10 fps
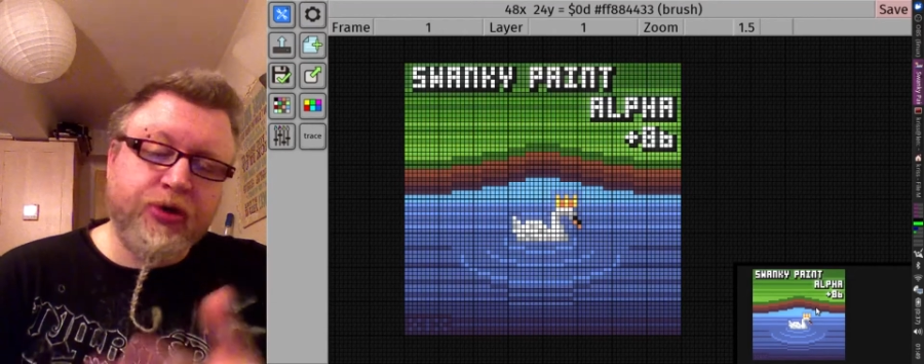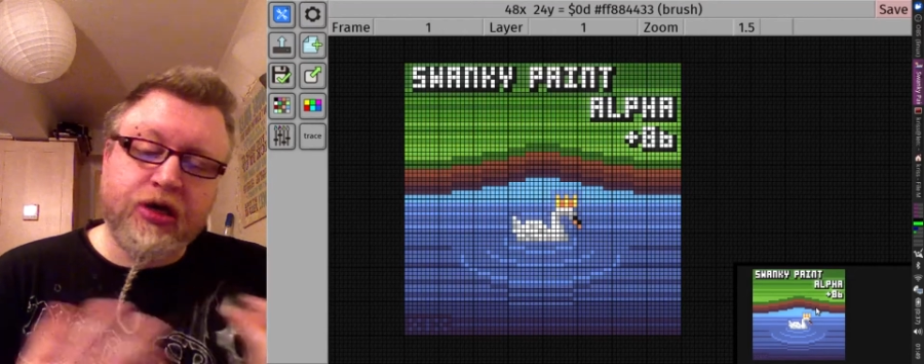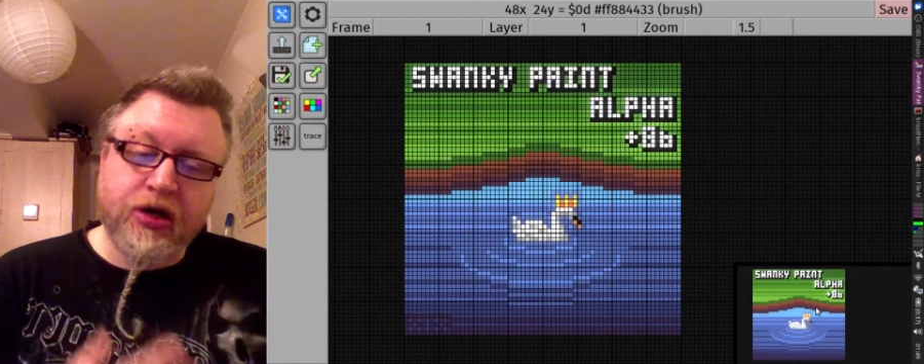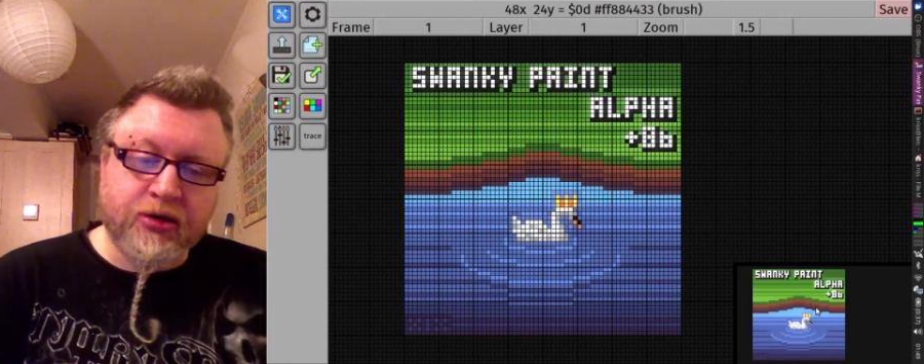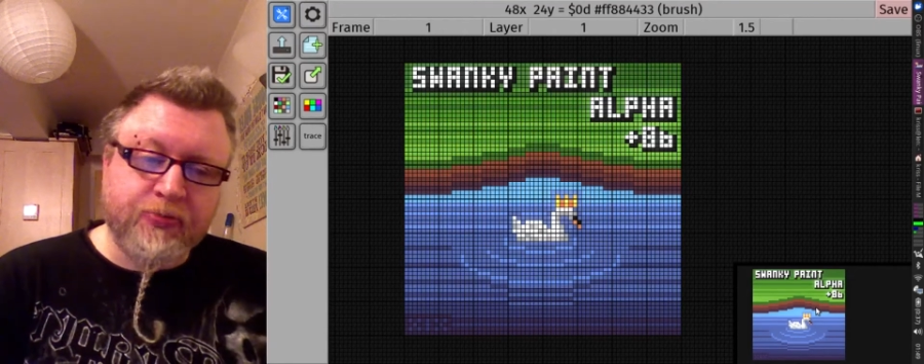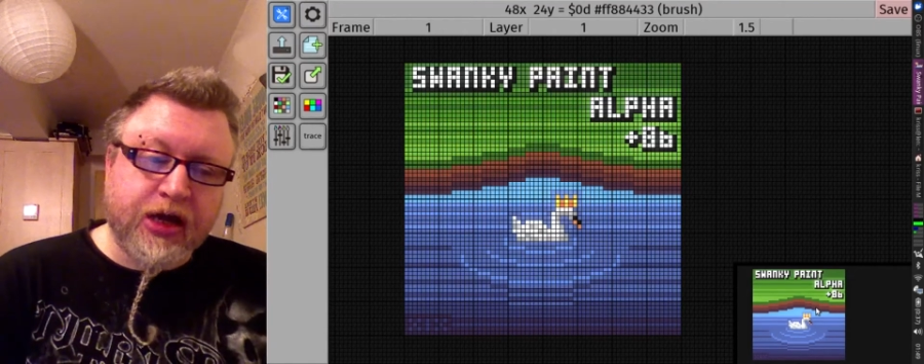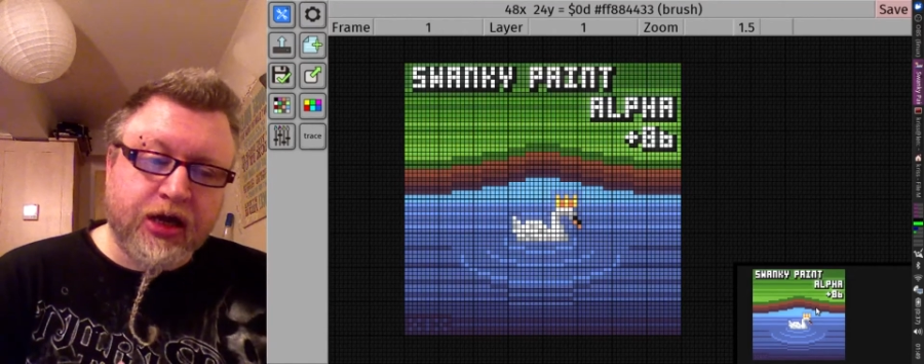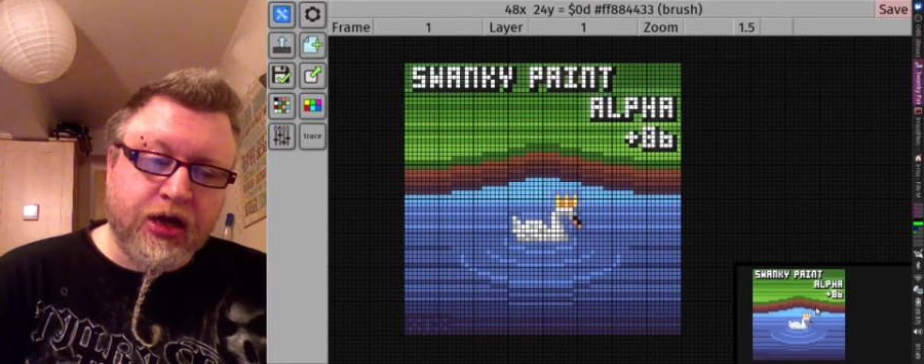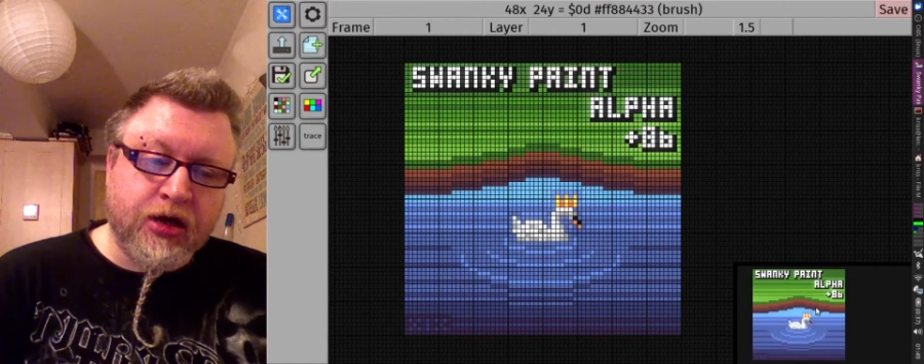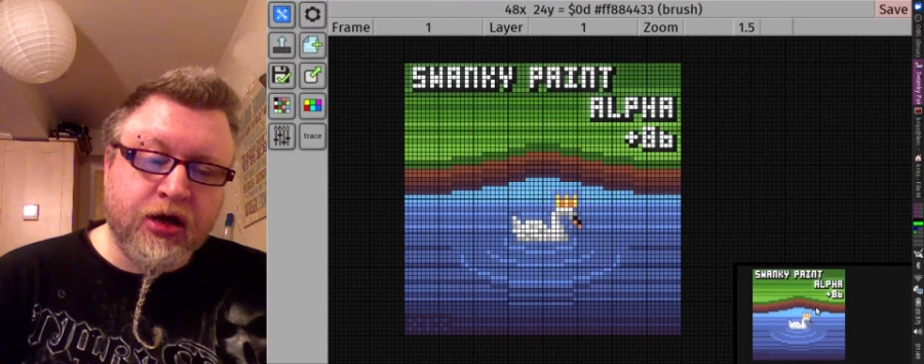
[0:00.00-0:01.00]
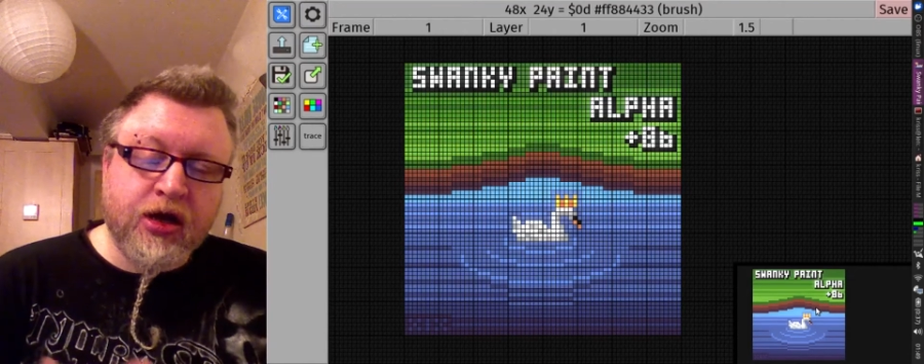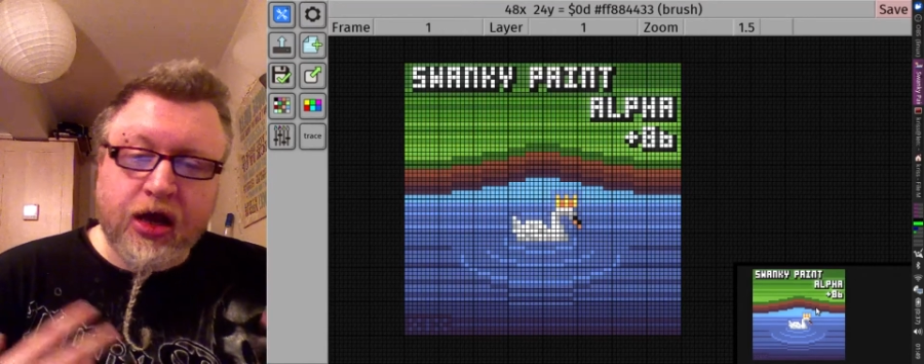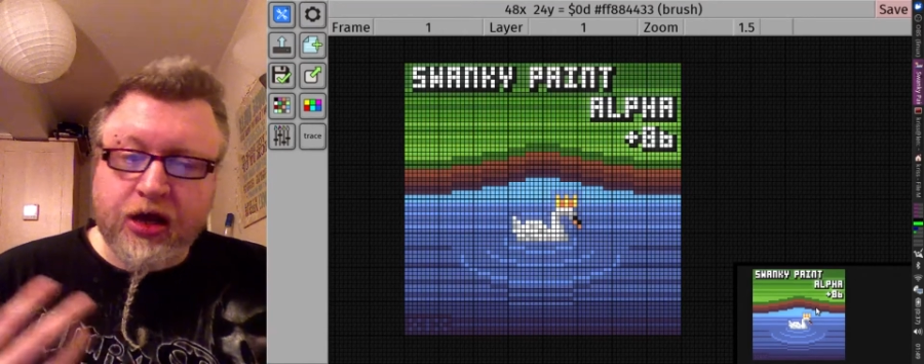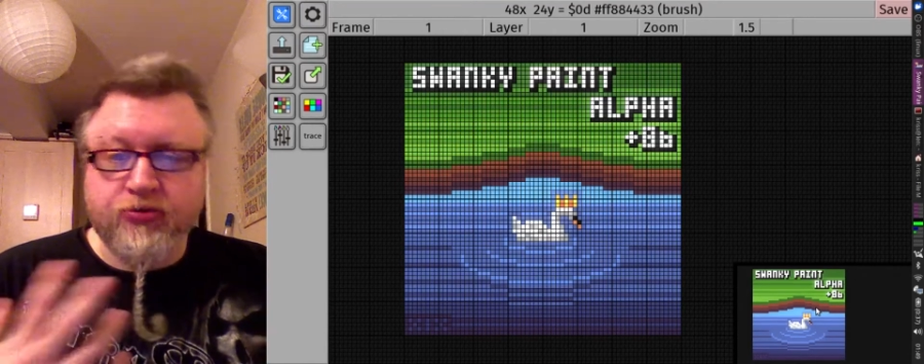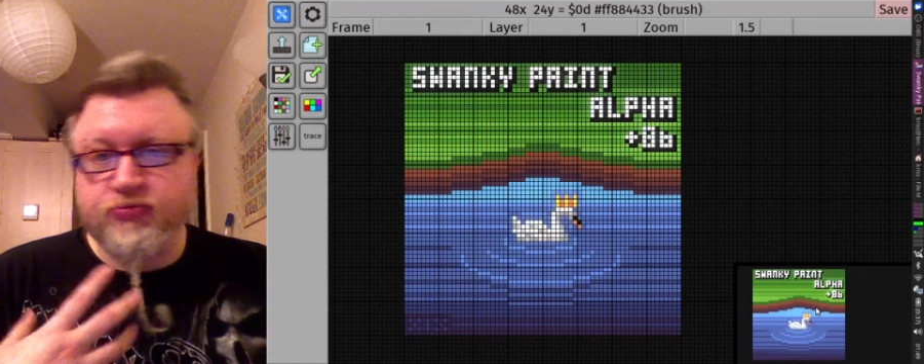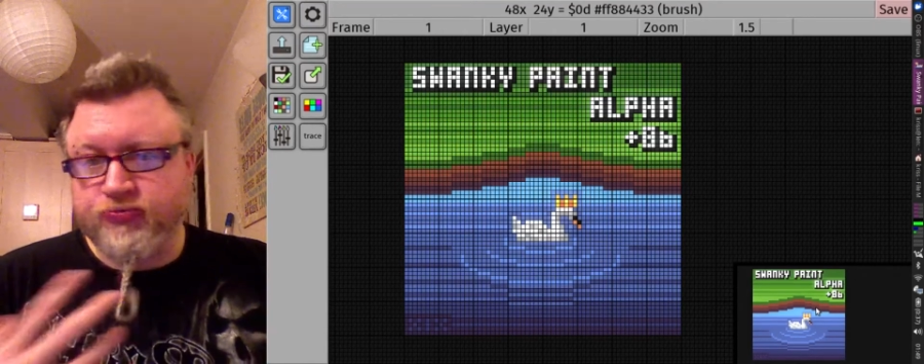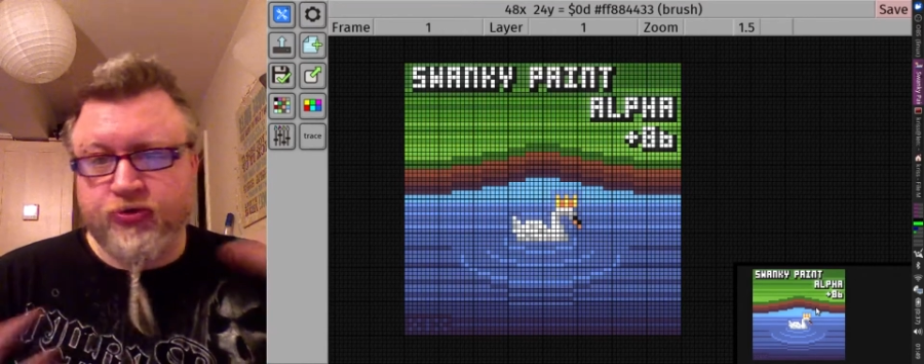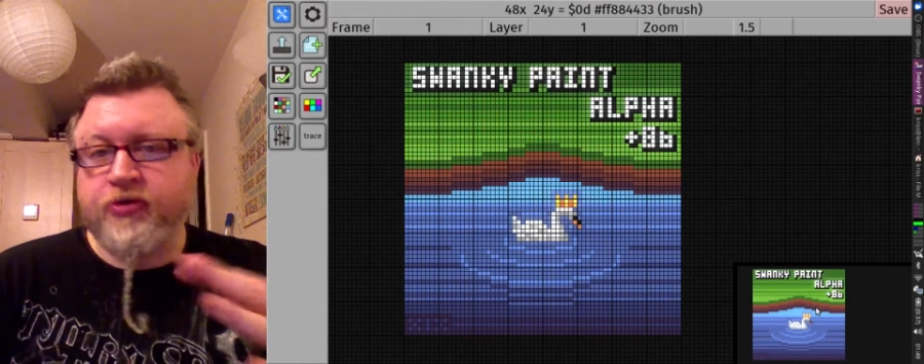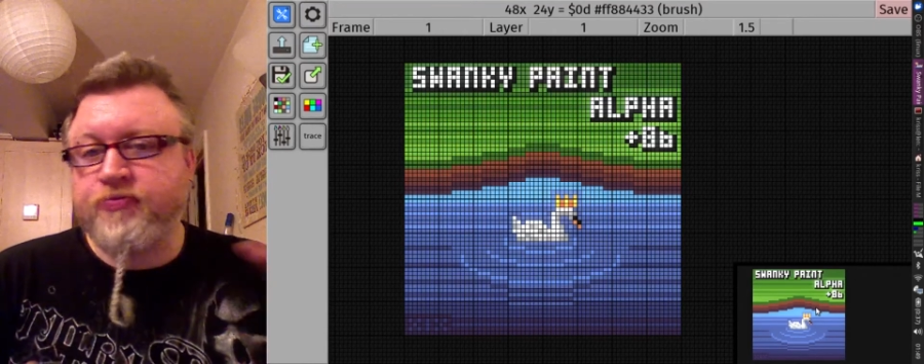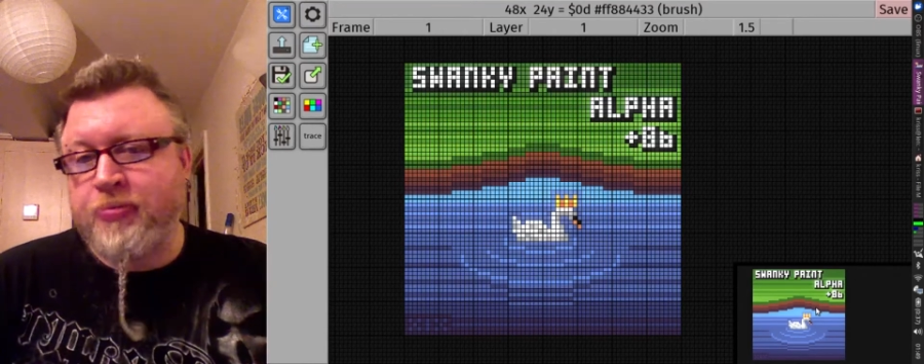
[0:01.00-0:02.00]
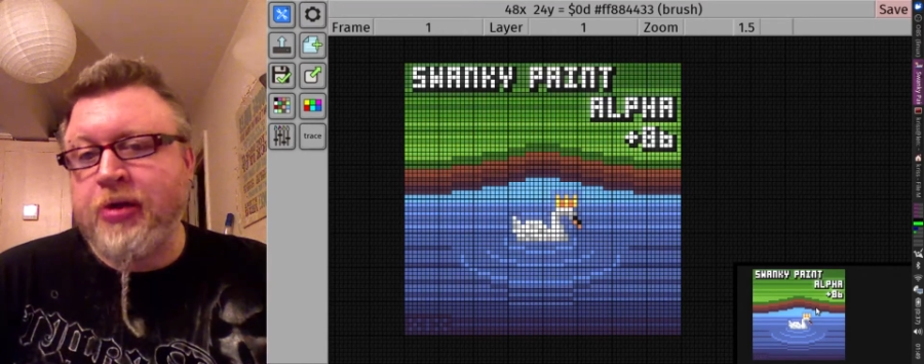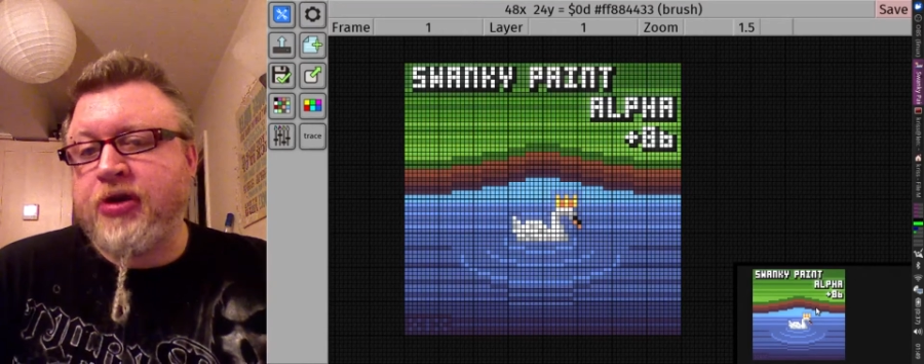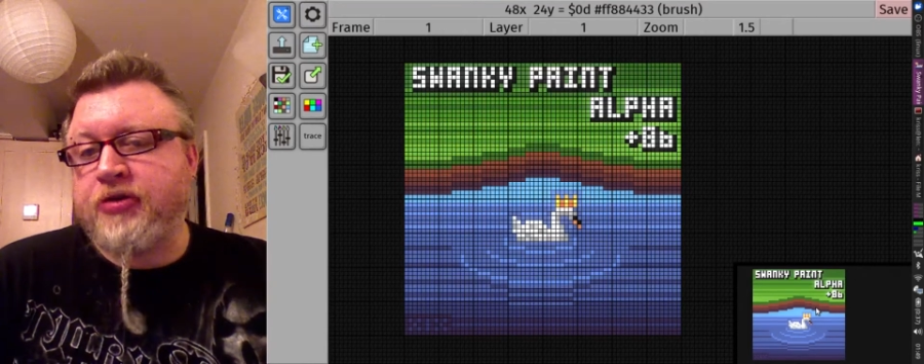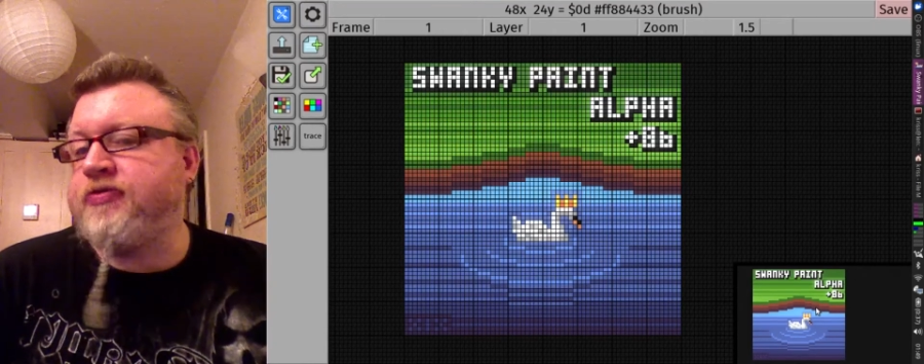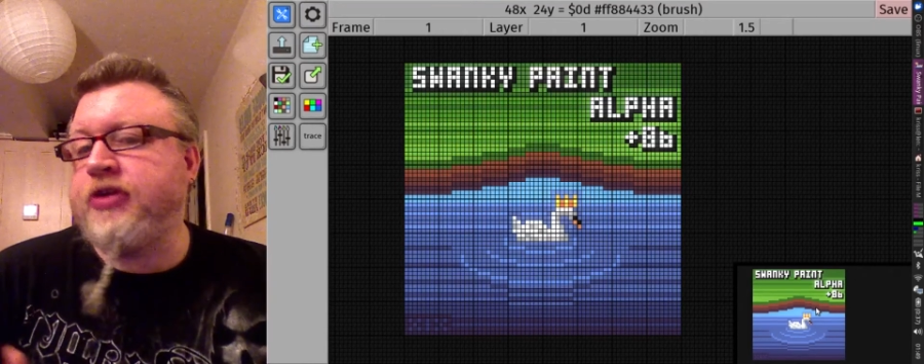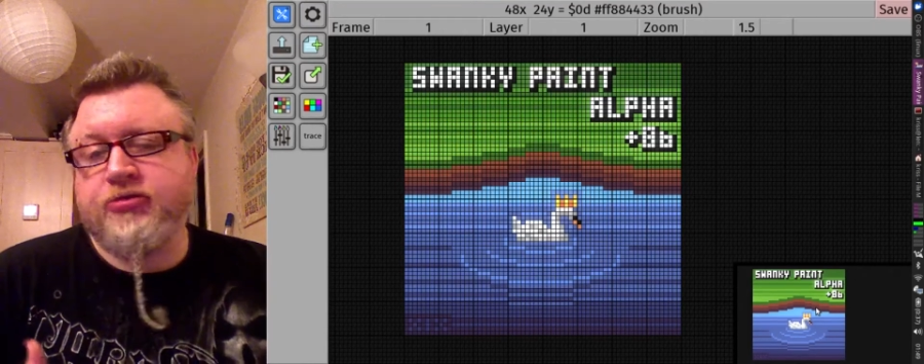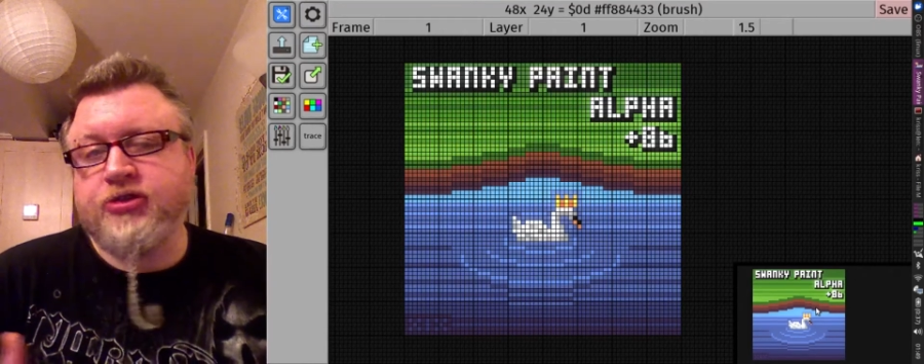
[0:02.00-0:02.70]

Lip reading: When you load it back in, it will have remembered everything.